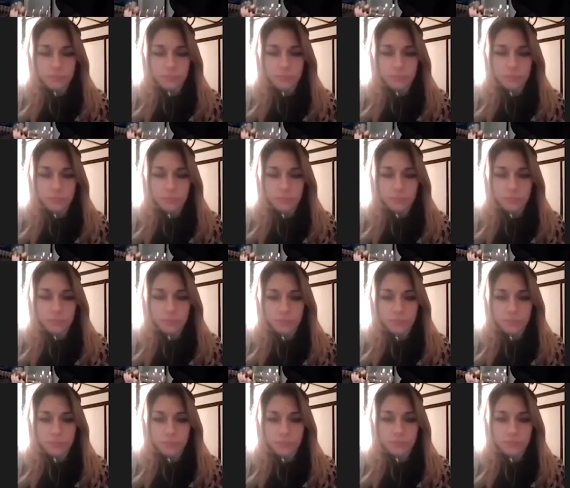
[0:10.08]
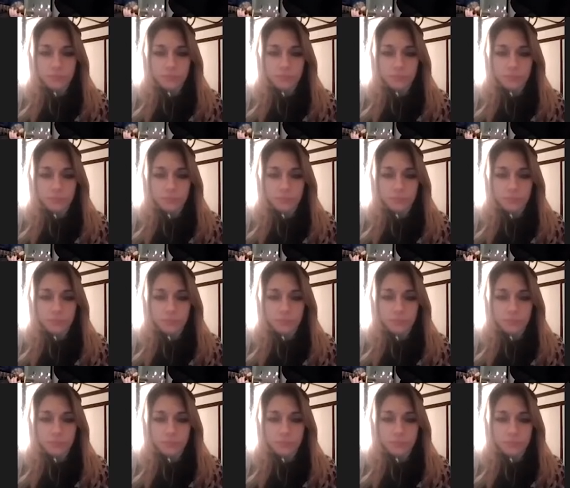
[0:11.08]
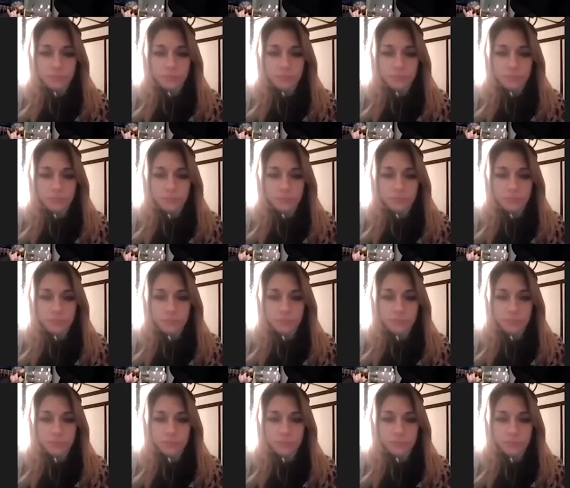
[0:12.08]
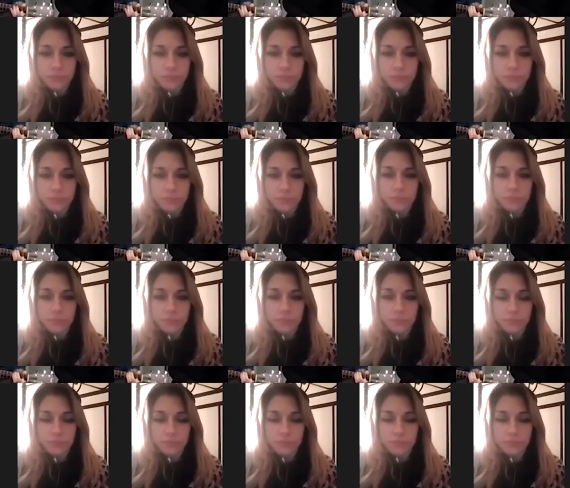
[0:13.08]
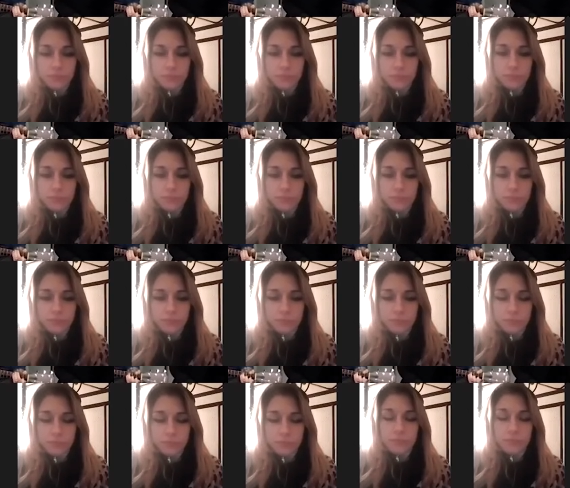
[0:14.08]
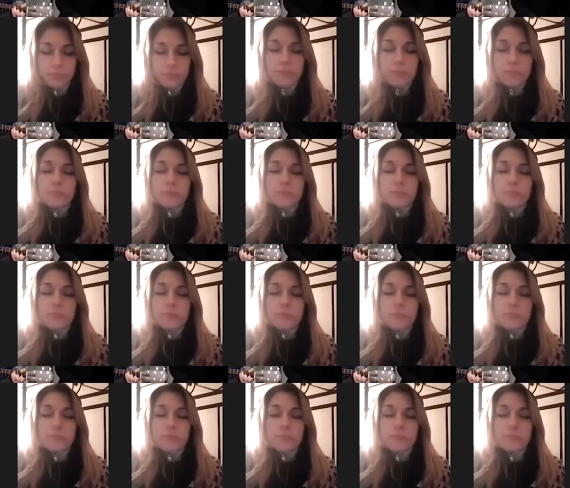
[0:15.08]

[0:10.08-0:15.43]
(silence)